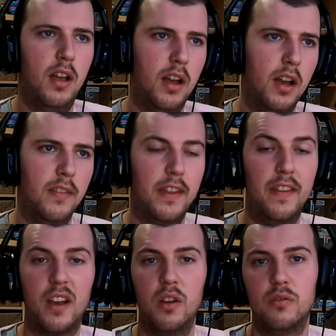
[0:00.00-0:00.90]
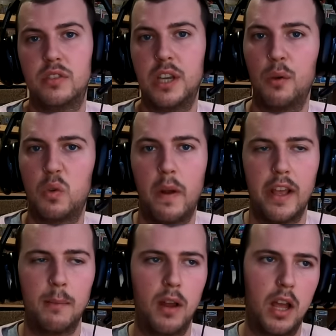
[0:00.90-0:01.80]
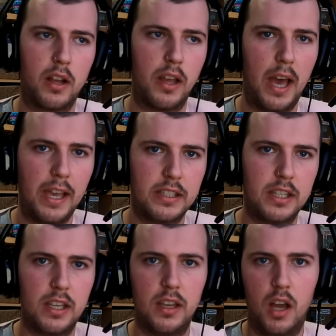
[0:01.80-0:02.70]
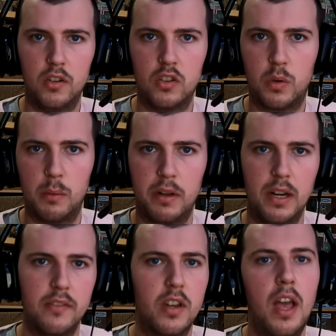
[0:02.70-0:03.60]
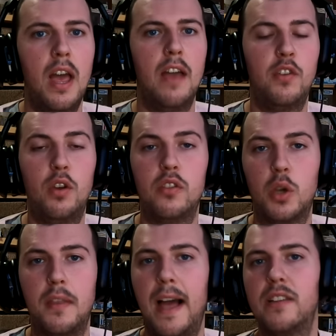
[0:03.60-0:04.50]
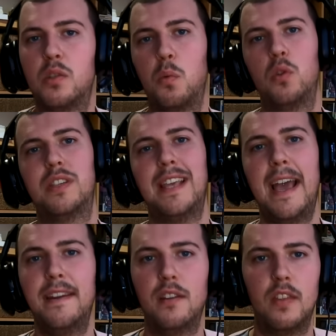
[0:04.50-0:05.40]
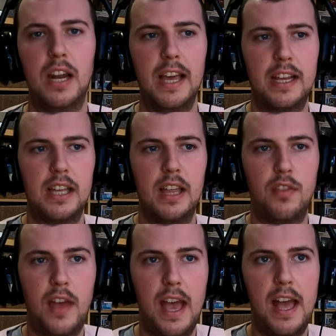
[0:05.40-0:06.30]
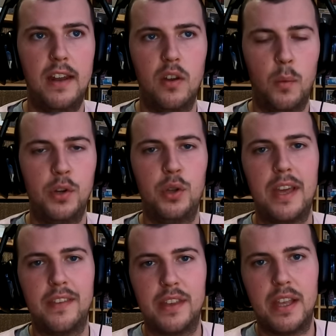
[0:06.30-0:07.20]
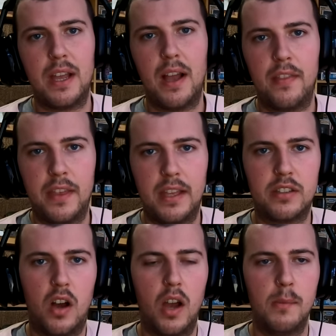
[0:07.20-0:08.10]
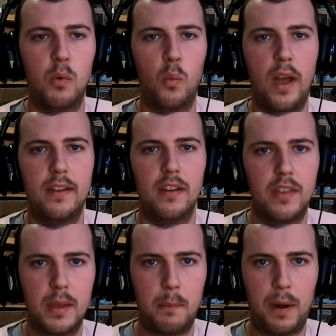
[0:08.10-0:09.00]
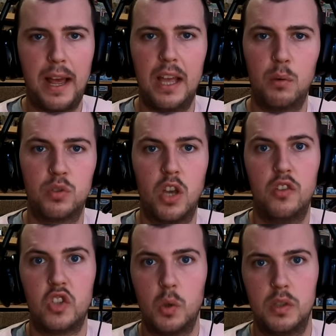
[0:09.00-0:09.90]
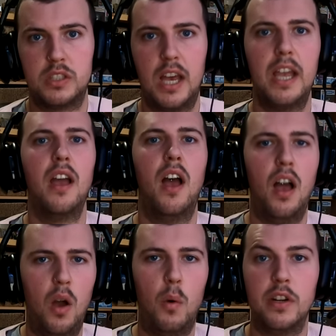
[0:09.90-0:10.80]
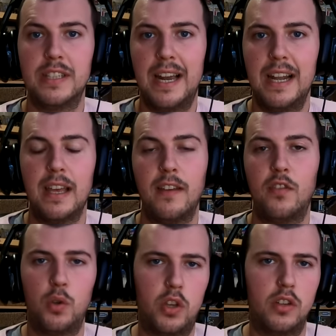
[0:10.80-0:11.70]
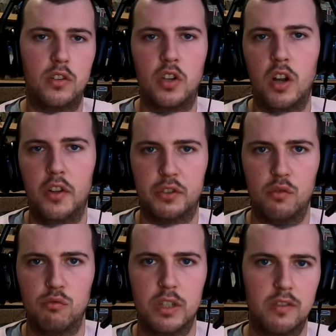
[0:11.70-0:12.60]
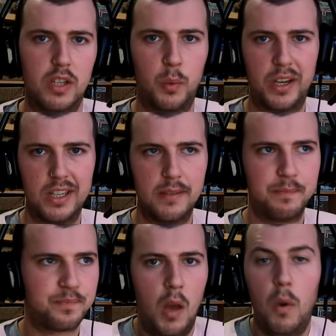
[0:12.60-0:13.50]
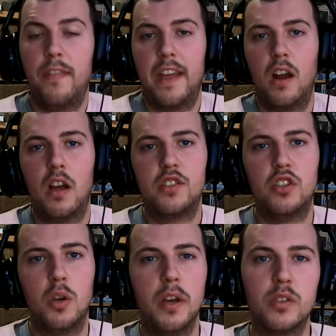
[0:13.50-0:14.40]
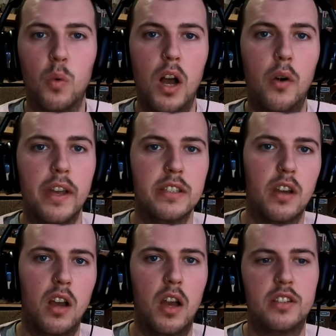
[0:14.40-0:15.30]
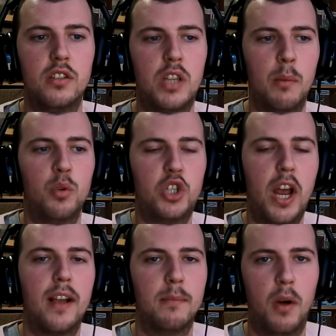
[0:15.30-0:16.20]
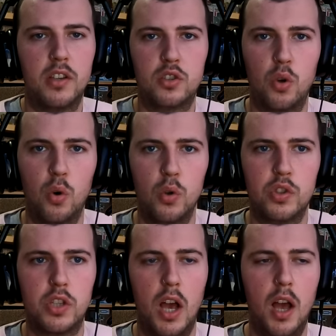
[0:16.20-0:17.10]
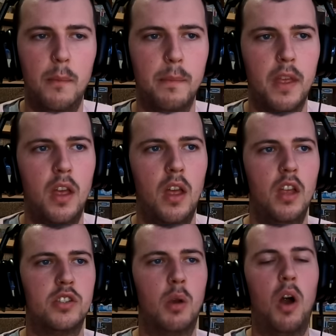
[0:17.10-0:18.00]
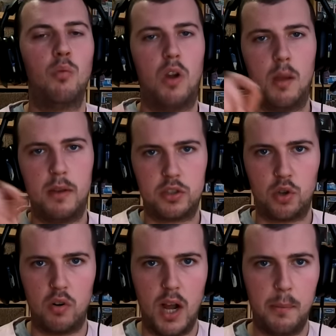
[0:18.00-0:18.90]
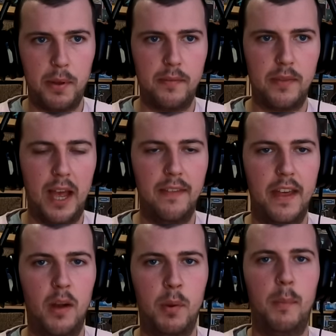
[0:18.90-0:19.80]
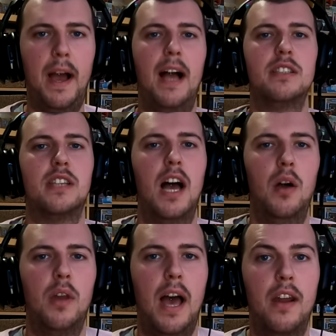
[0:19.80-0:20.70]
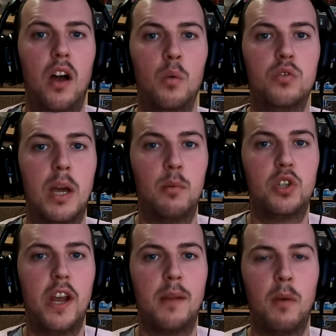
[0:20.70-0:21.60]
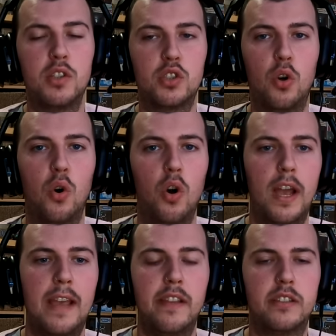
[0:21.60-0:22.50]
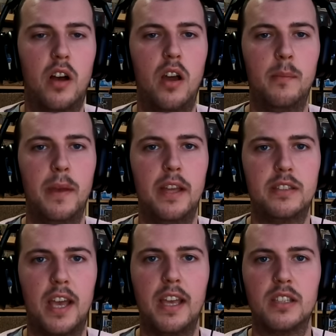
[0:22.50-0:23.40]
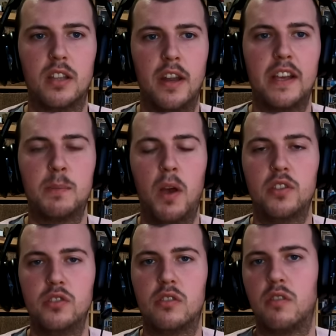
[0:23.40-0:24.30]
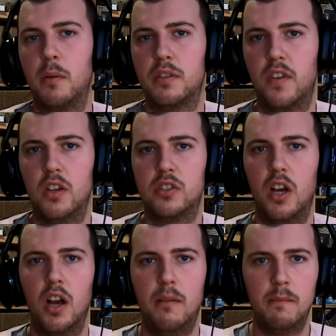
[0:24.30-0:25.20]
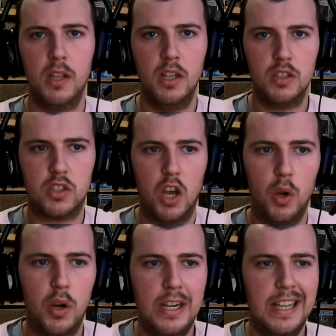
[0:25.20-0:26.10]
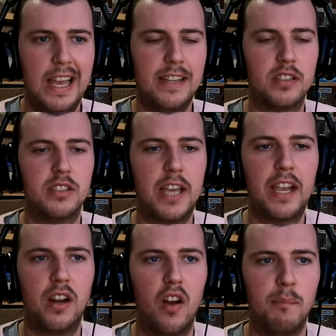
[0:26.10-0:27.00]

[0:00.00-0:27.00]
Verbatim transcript: Uh, and then they go single twenty, I'm like, okay, eighty, one twenty-one left. If you can do that towards the end of the leg, then when you get the the time when the player will turn to you and say, what does that leave? You can, you can answer it really, really quickly. One thing I like to do as well is I like to double check my scores. Um, so I'll write my score up and then I'll put my hands down and I will double check my score in the time it takes the next person to throw his first dart. So it doesn't take a lot